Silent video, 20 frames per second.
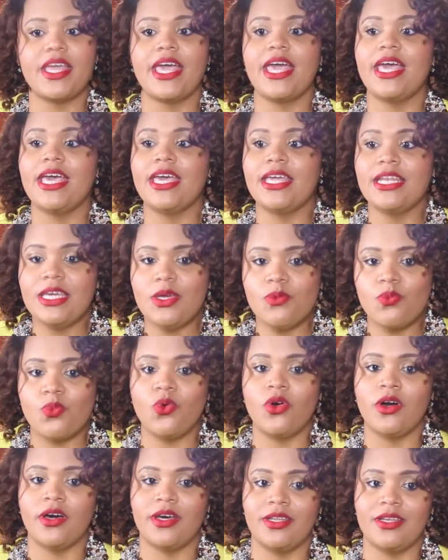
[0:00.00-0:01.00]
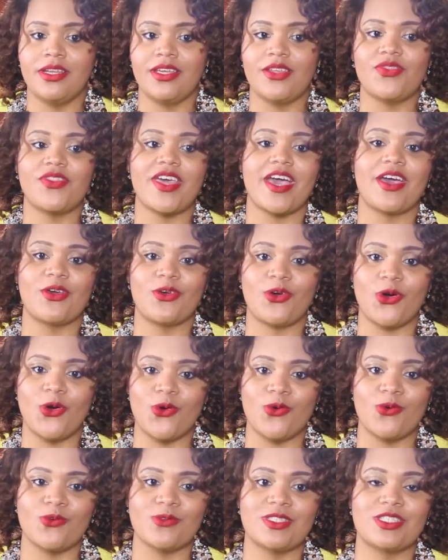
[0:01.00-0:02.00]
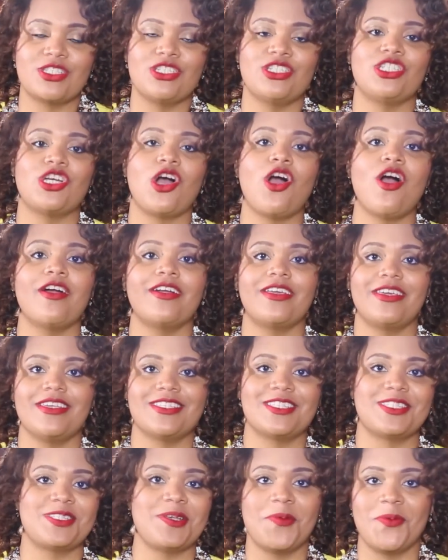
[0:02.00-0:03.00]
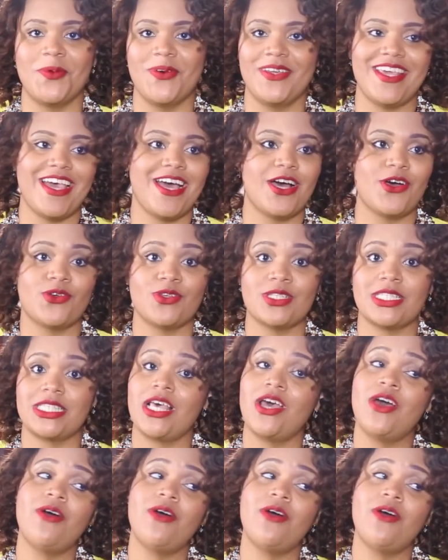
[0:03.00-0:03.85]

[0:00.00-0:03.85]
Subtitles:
anyone that goes to target someone else